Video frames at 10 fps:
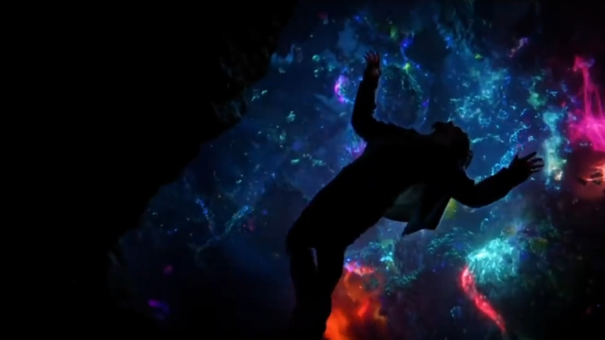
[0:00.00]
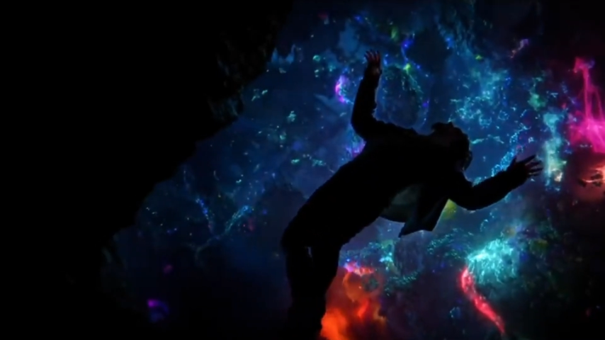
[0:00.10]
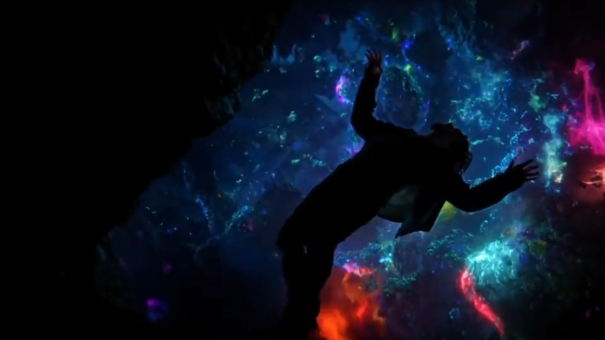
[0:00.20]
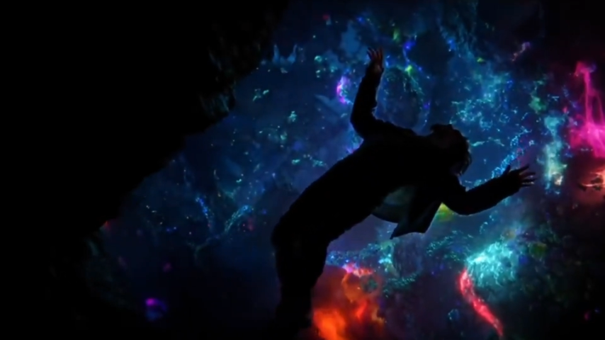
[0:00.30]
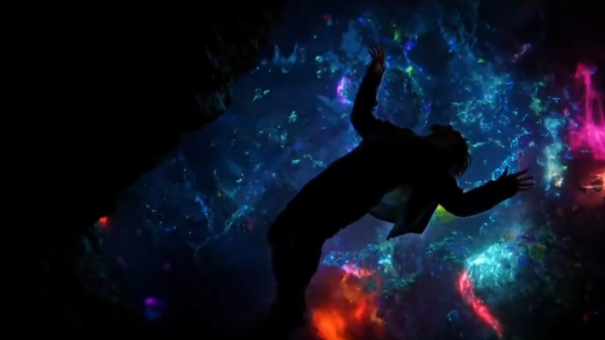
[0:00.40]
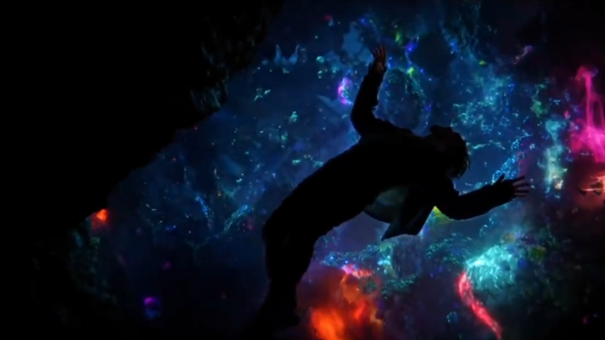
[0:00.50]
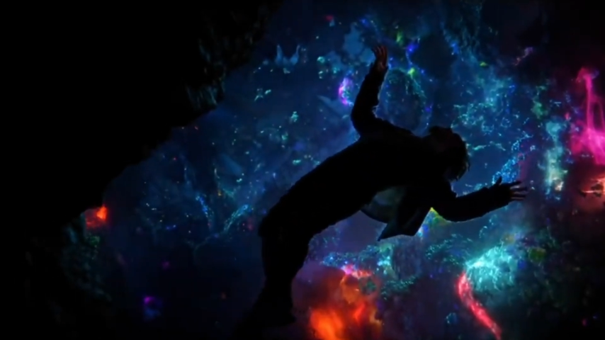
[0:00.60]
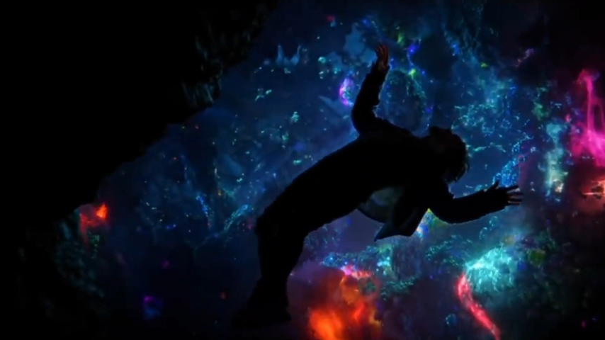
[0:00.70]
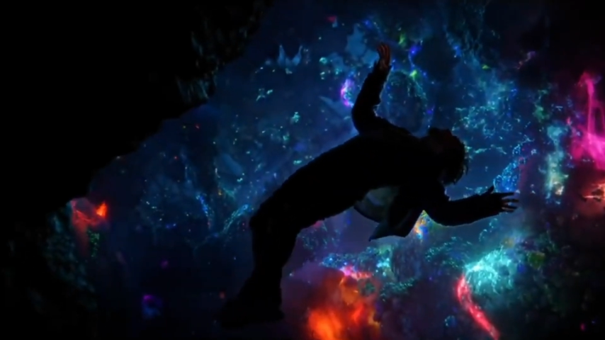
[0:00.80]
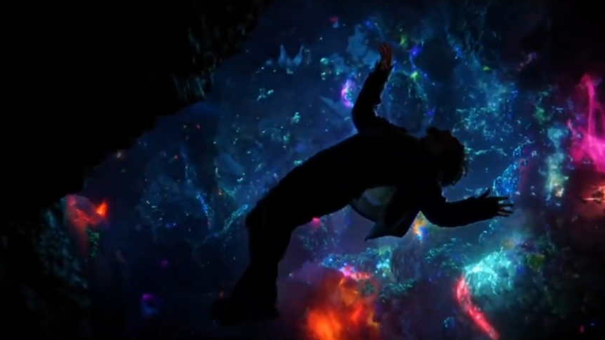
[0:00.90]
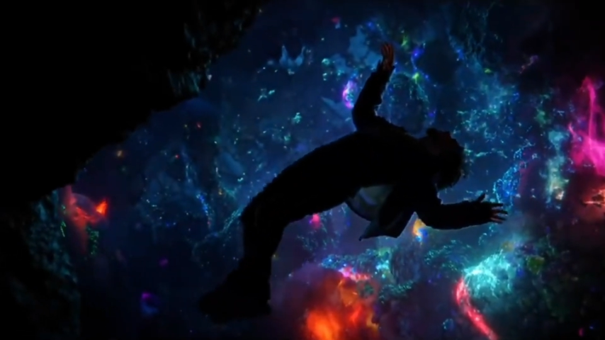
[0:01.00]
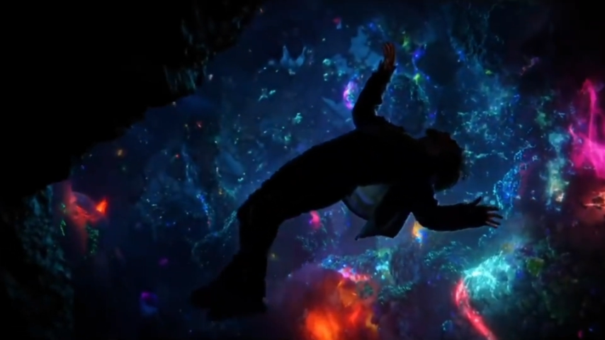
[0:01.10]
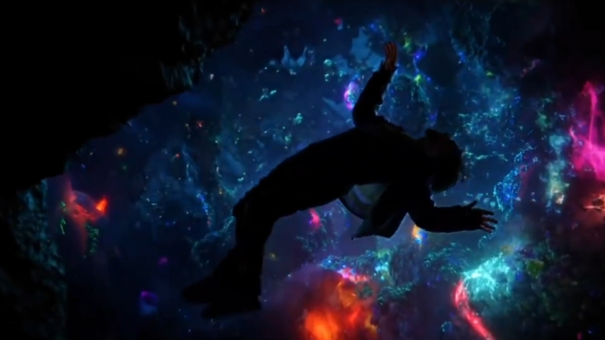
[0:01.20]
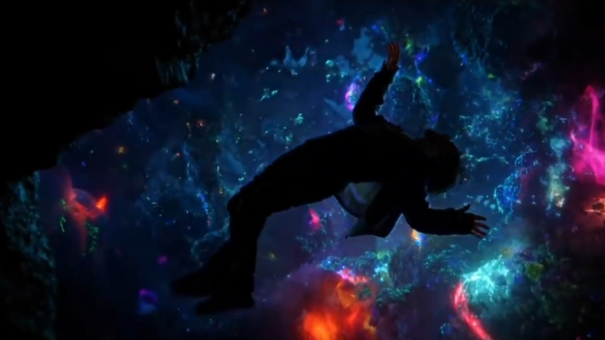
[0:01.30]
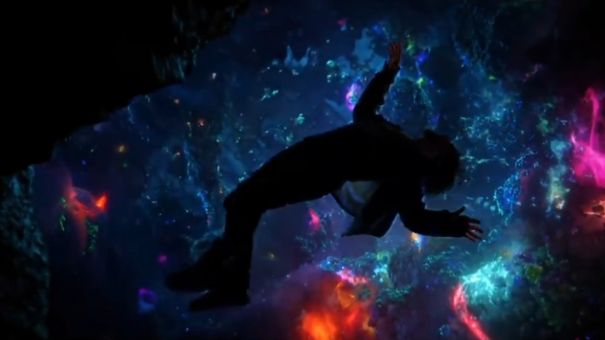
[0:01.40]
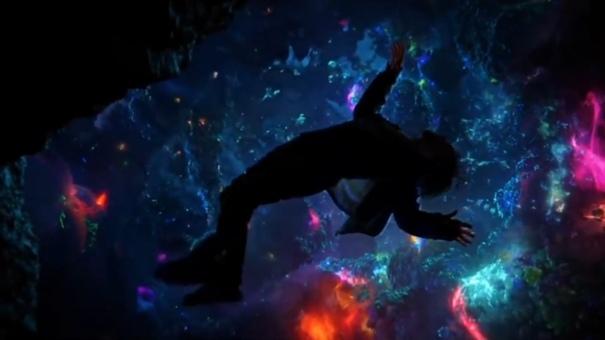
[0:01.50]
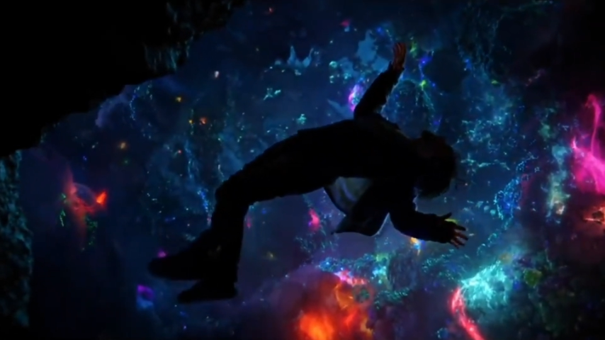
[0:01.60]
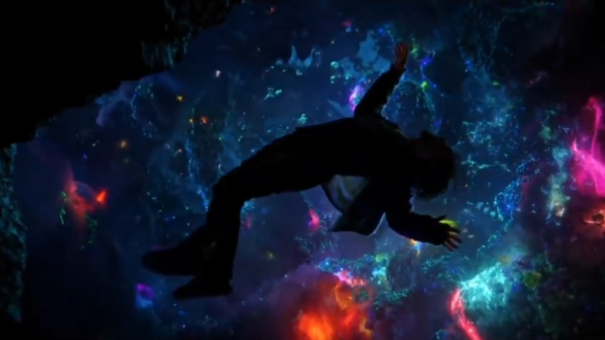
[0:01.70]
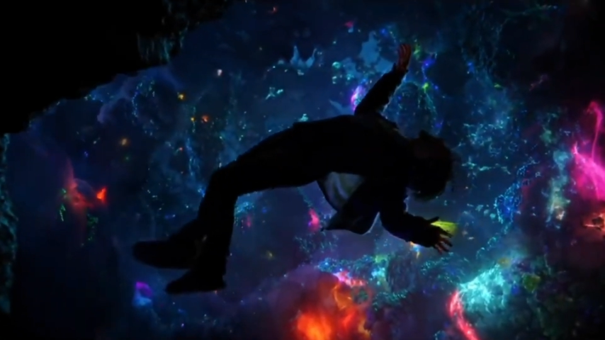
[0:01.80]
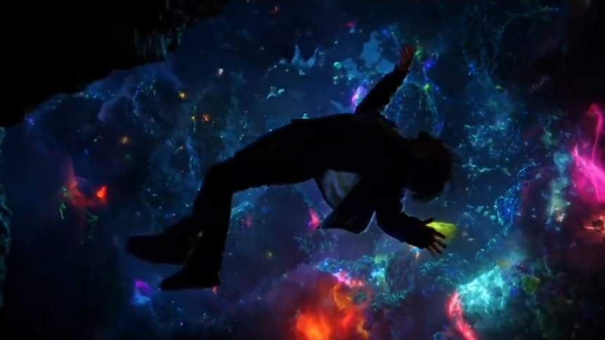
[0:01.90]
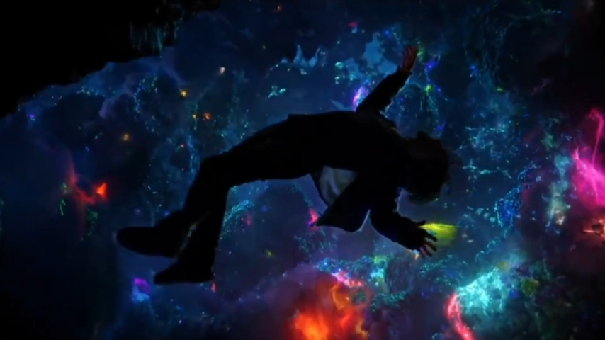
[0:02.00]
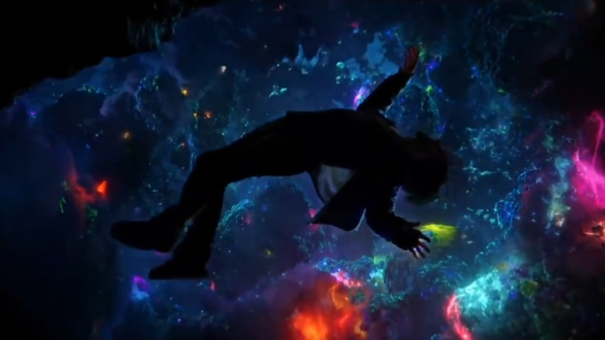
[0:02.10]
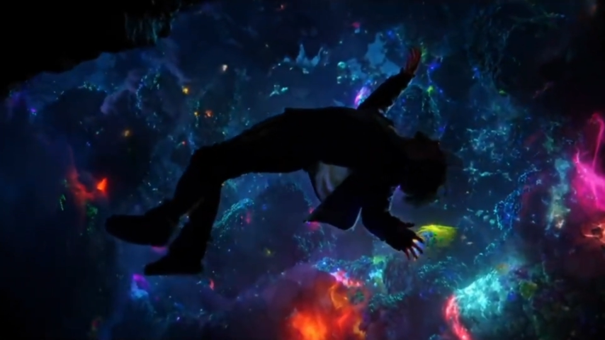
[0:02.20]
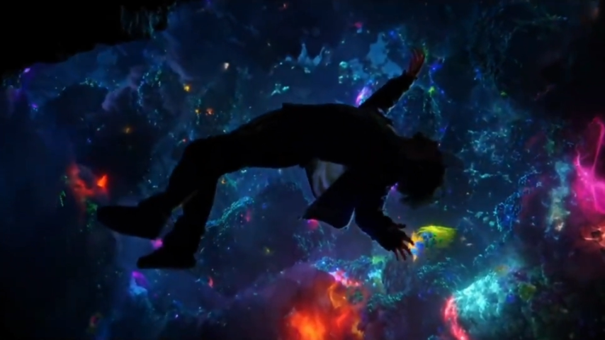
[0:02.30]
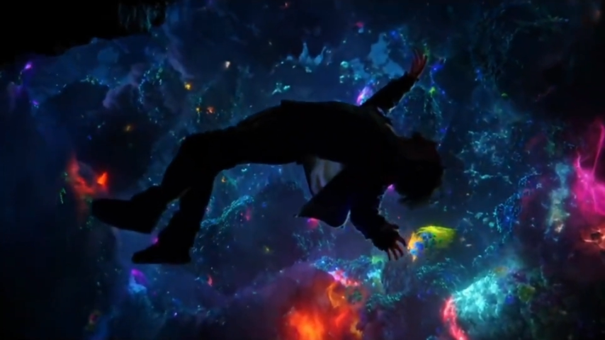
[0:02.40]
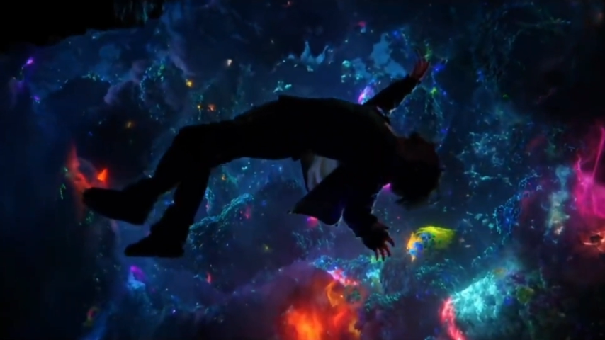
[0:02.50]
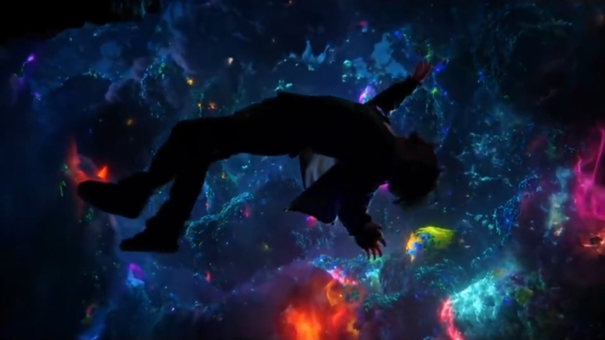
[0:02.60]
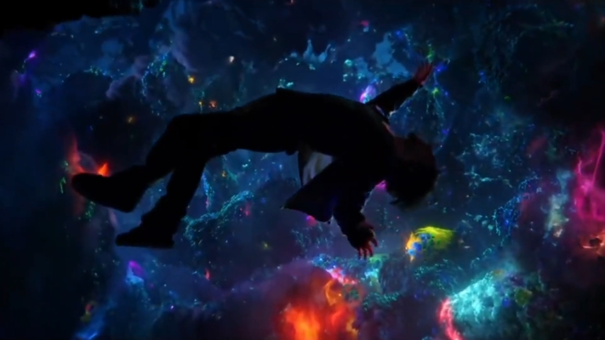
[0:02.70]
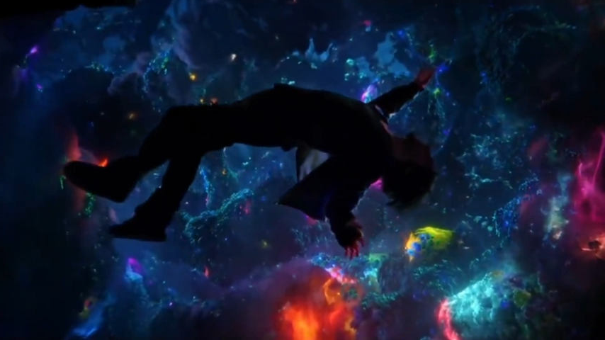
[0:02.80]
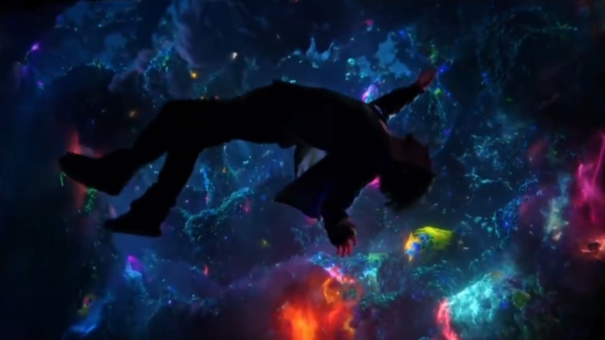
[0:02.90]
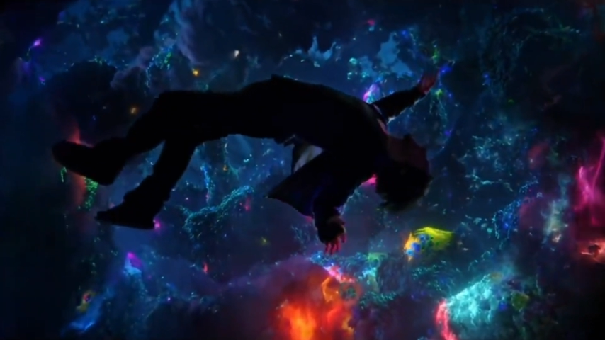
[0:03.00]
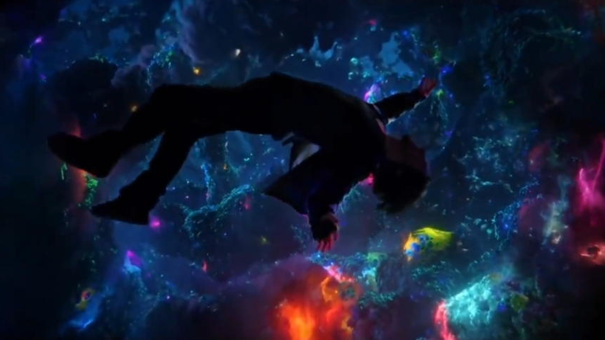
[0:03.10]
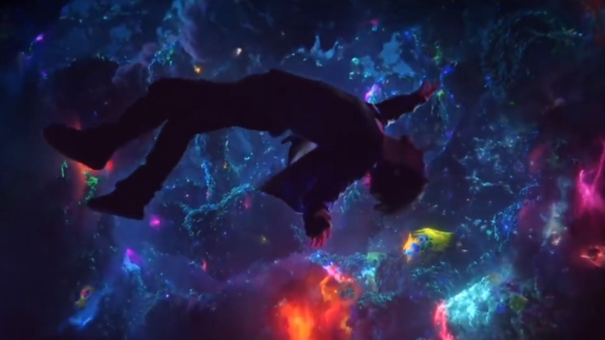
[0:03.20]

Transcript: No face is visible, so there are no lips to read.